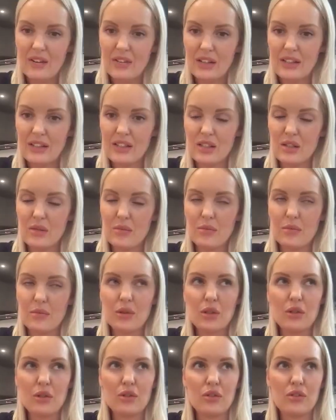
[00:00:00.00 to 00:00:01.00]
I've had some
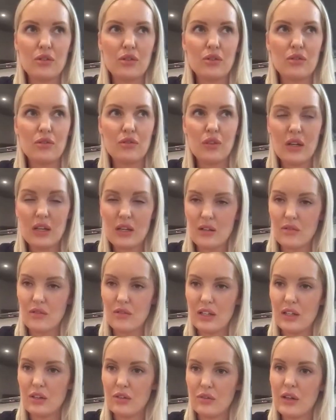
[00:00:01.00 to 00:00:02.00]

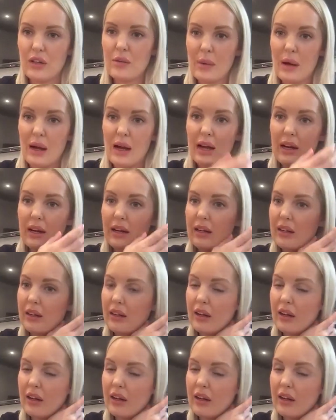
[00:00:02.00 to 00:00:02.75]
really good feedback,